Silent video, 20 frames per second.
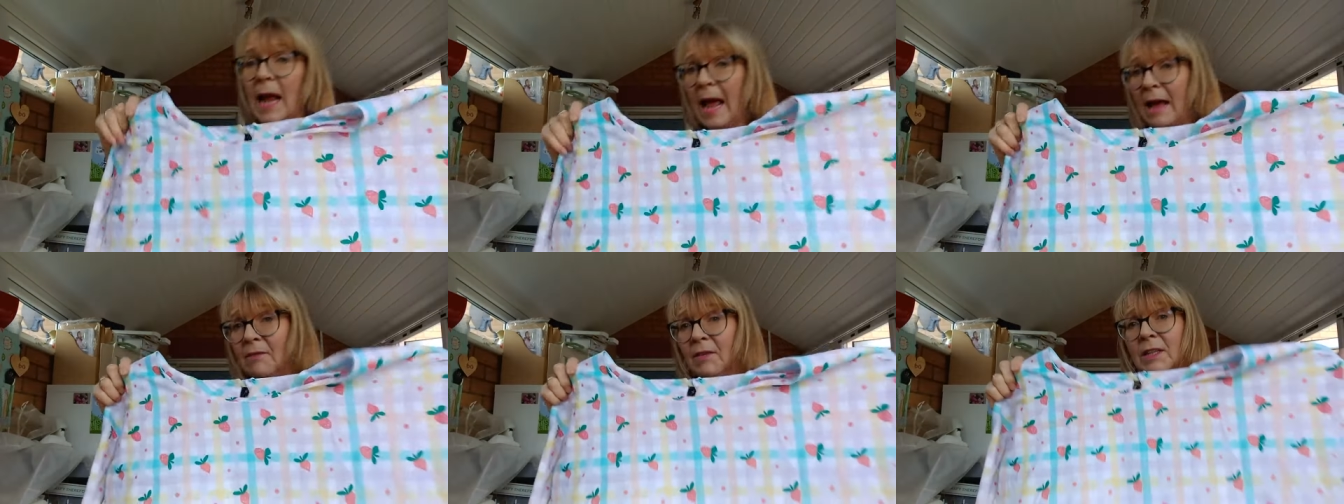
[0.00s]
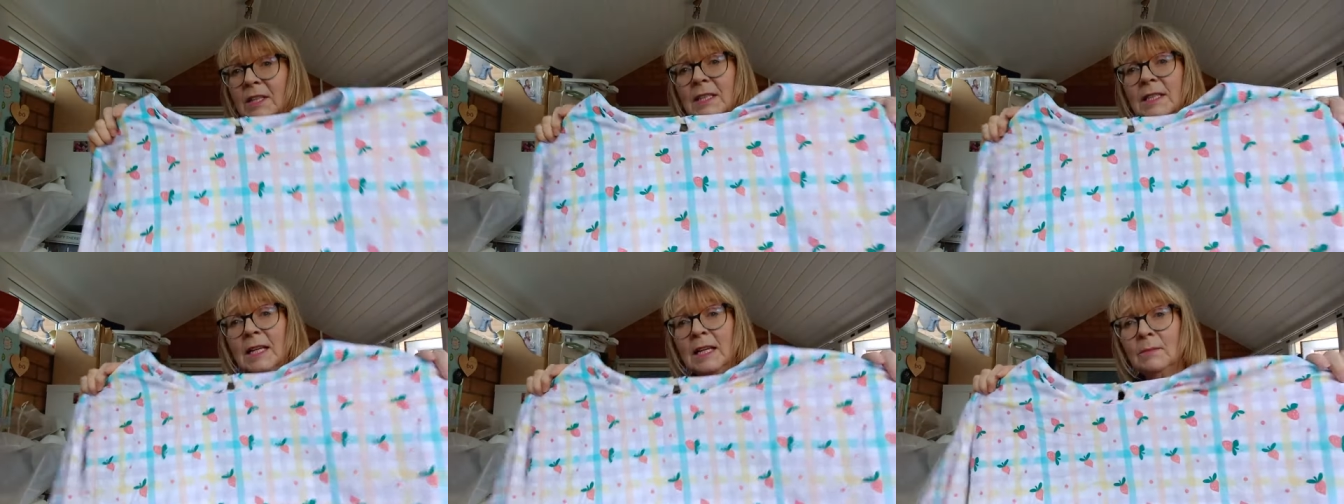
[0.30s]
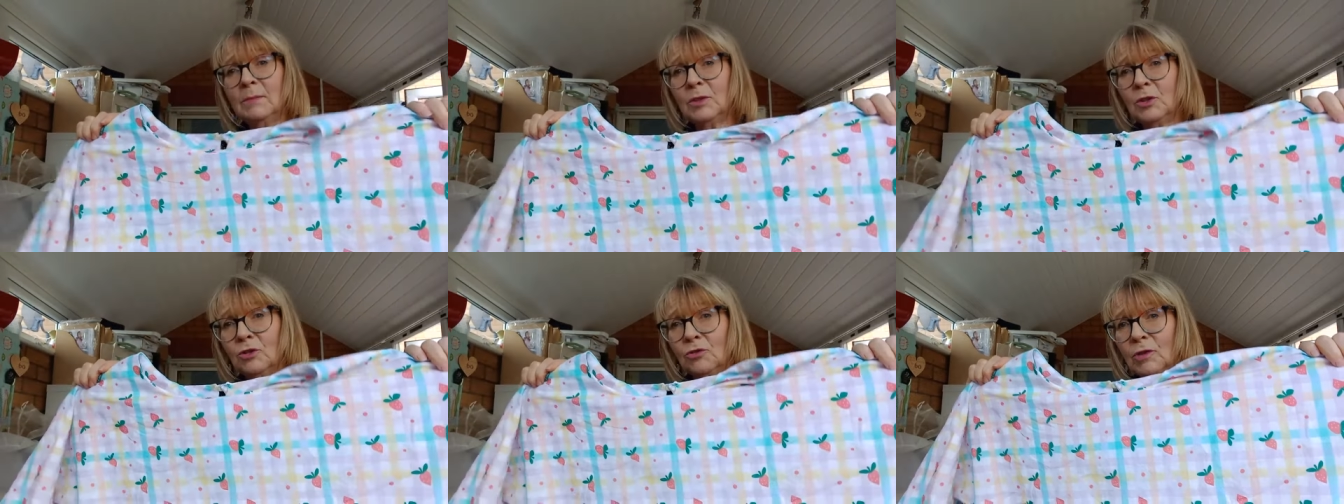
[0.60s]
Avid
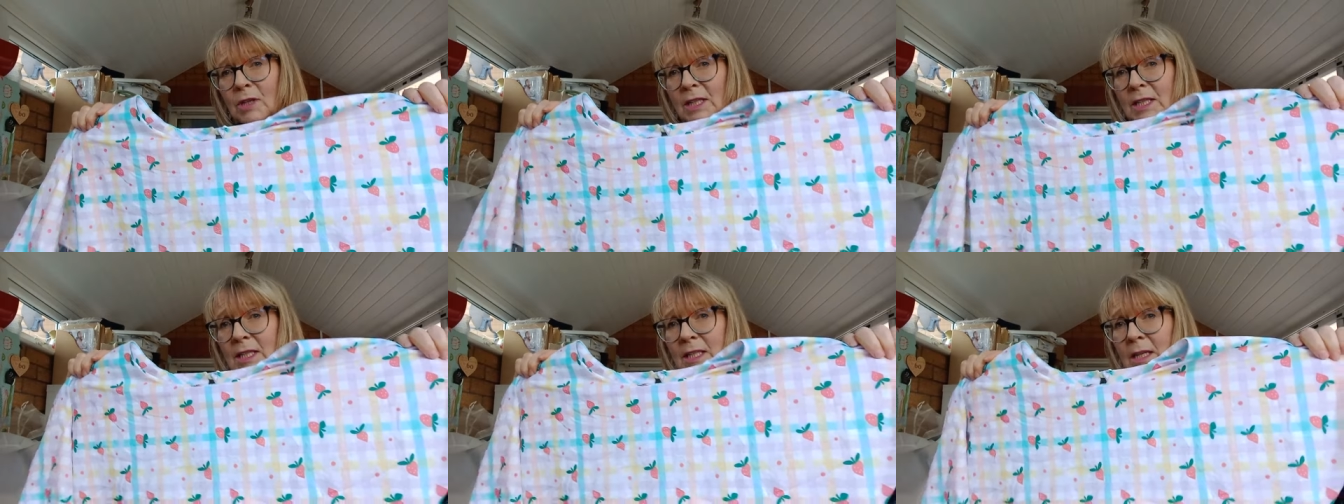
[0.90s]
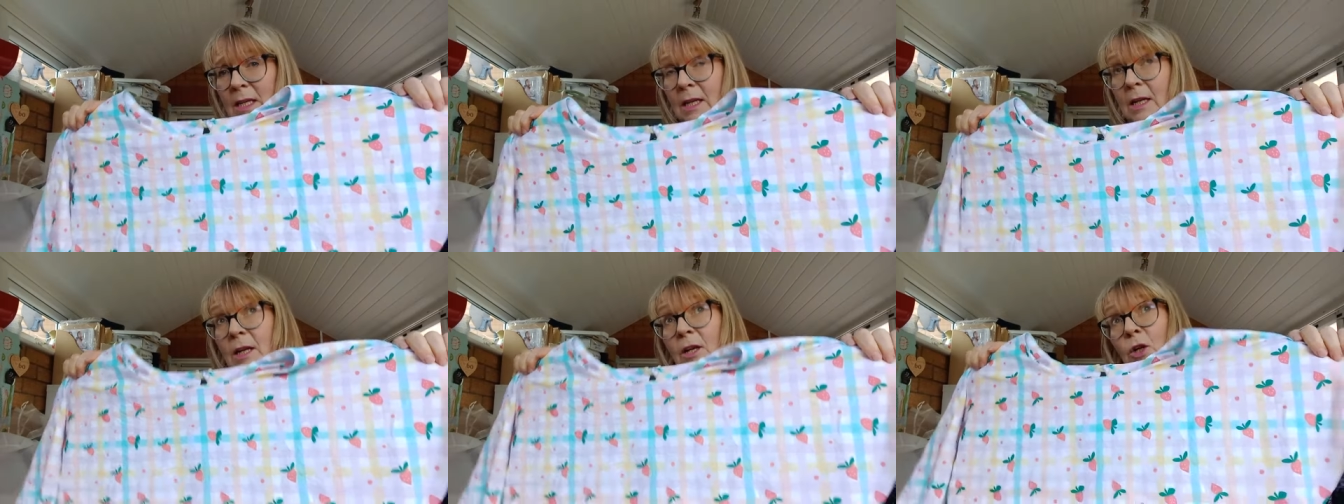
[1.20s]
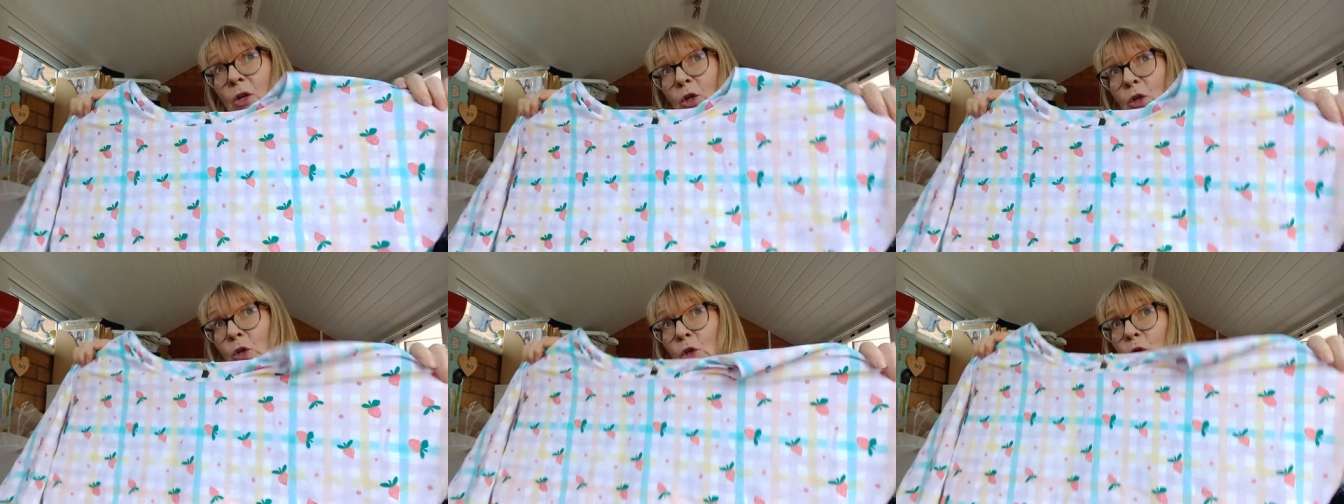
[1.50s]
Seamstress
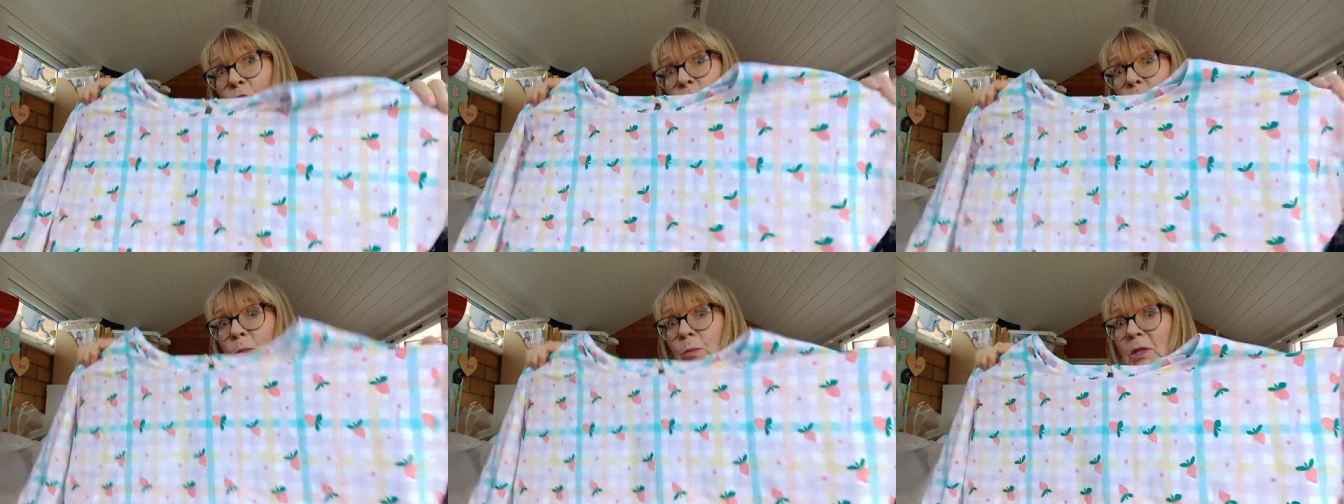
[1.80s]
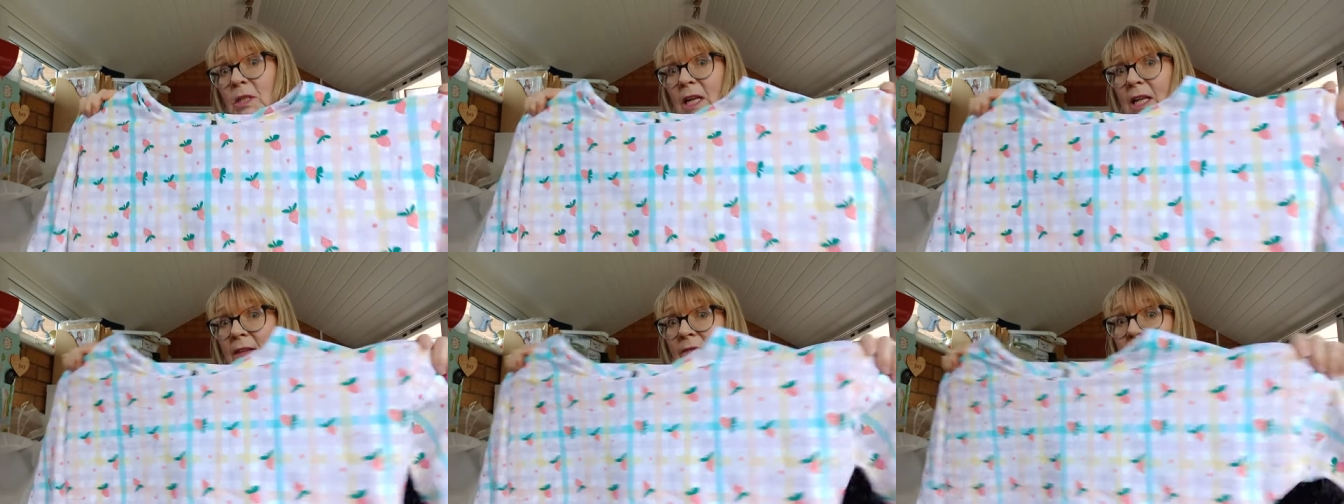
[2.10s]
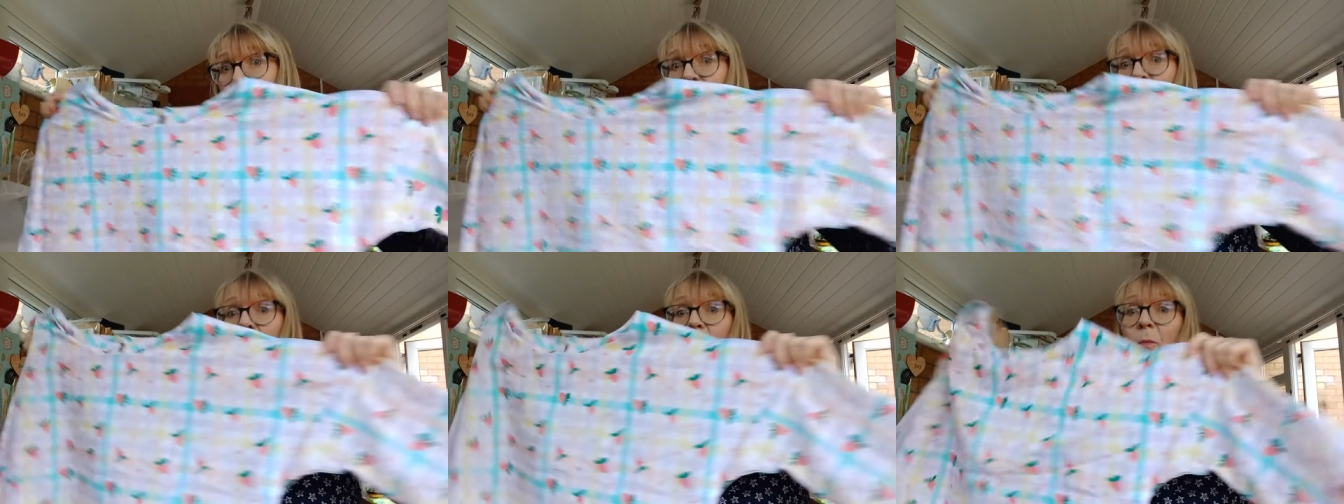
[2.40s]
drop sleeve
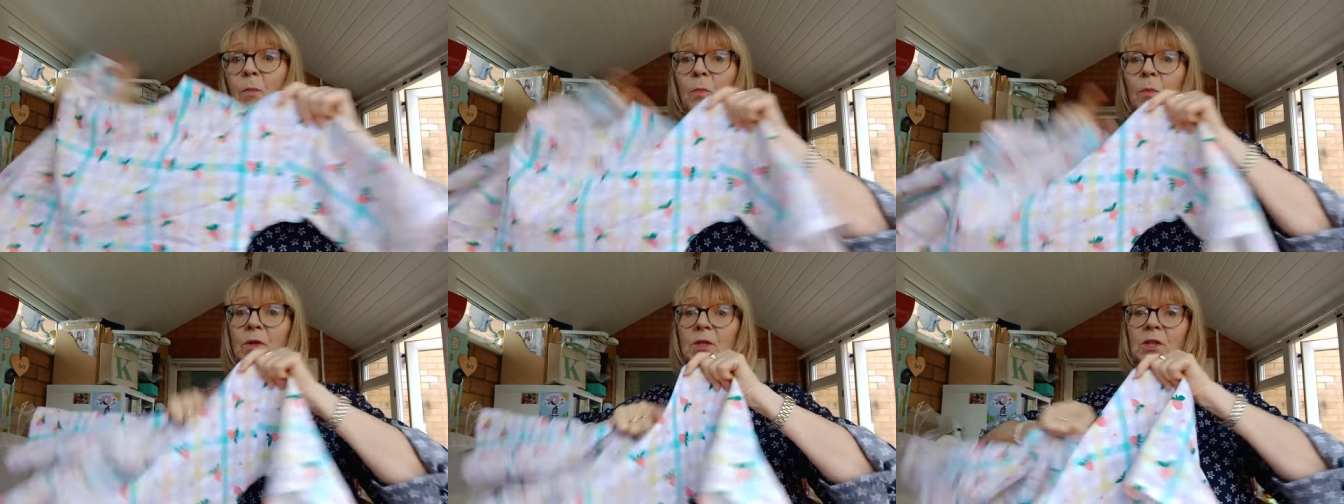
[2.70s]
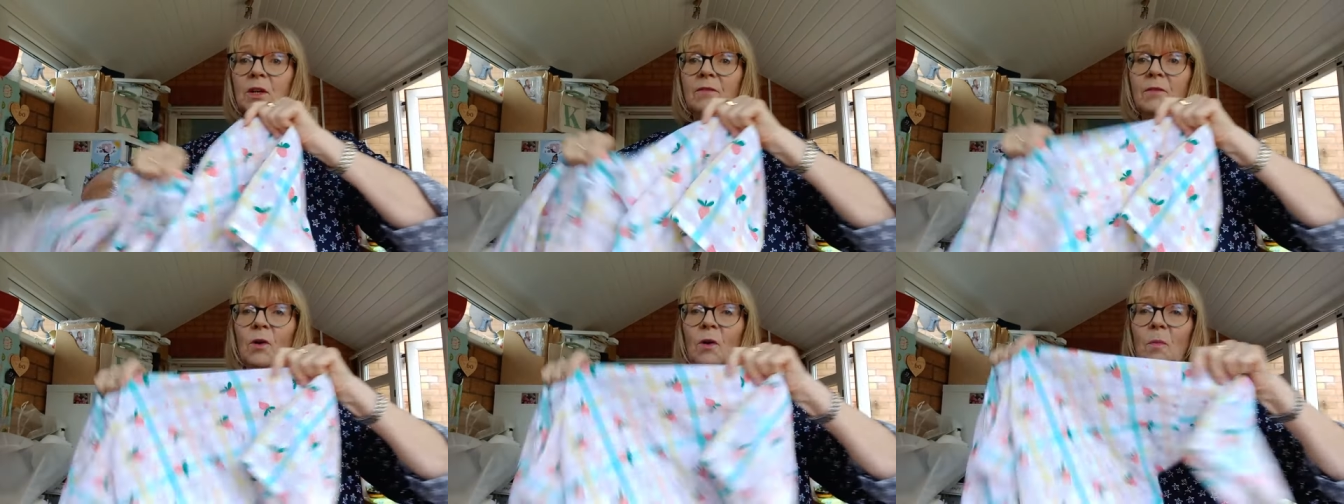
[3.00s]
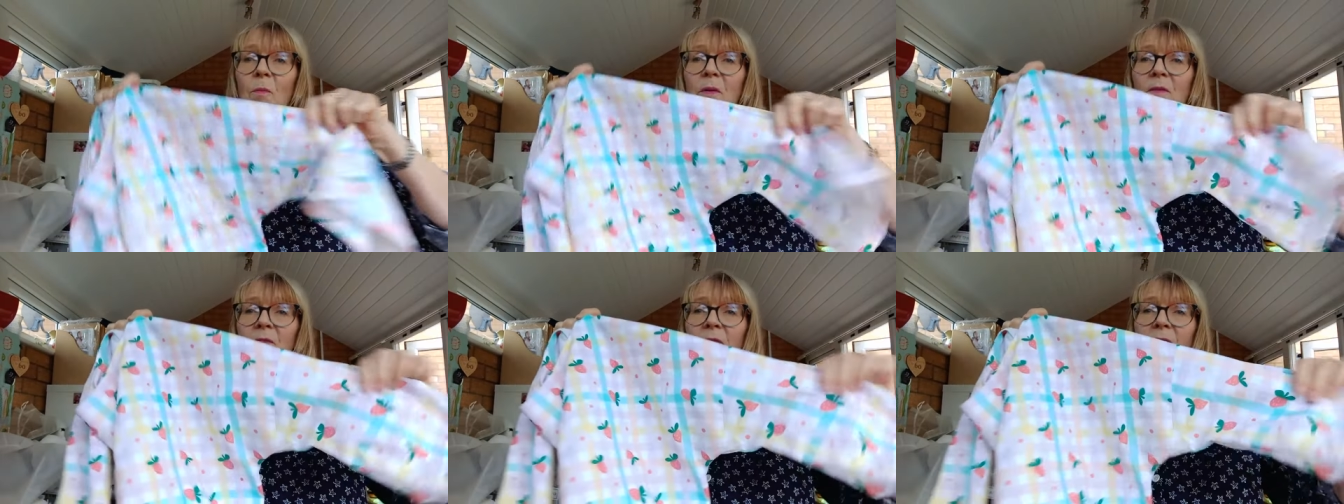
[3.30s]
top, which
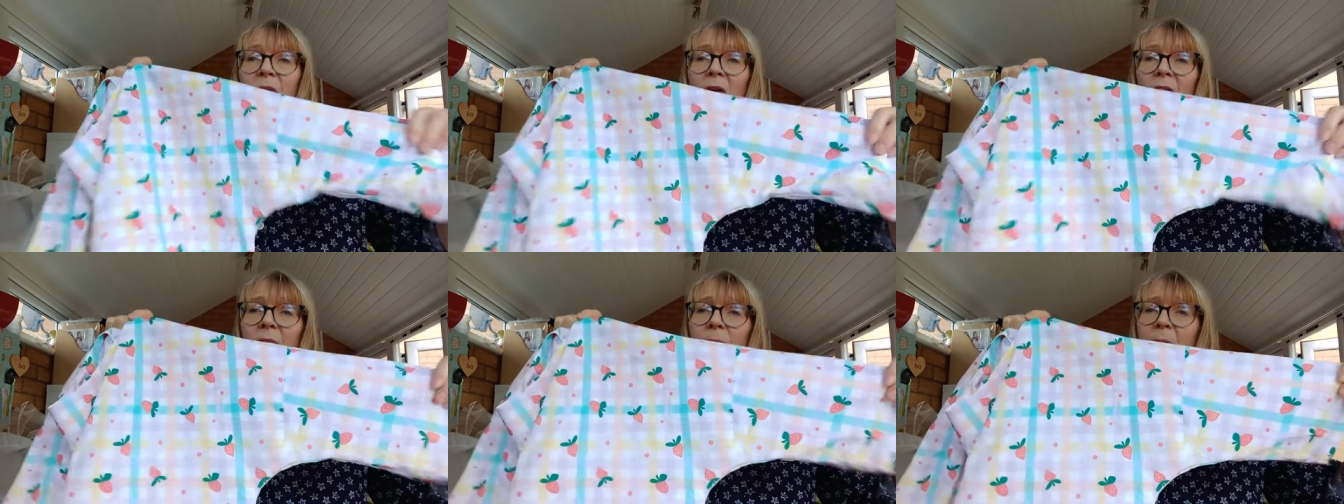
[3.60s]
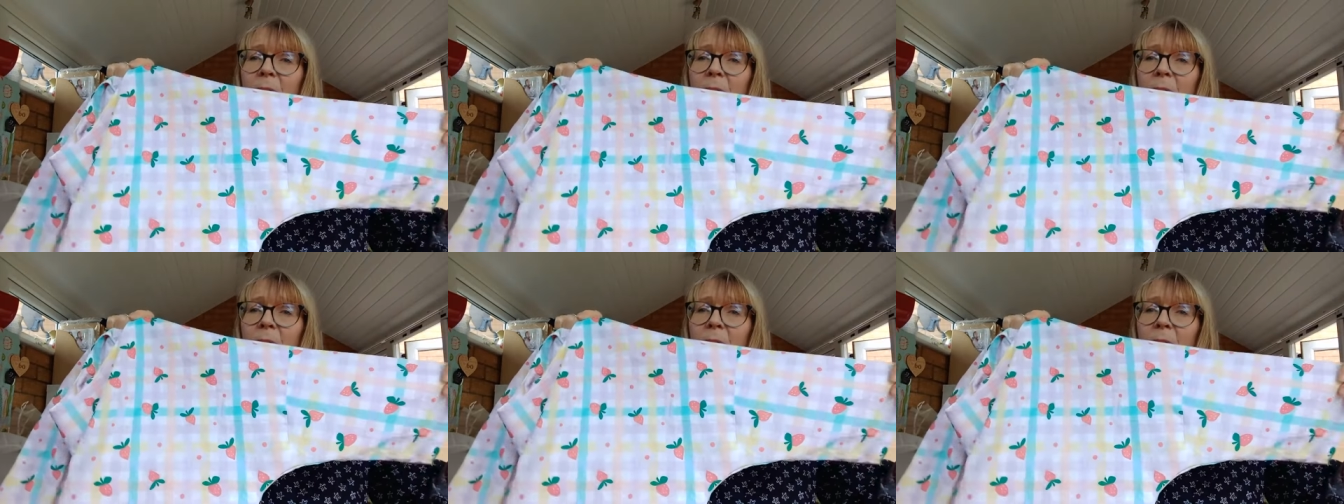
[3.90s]
I've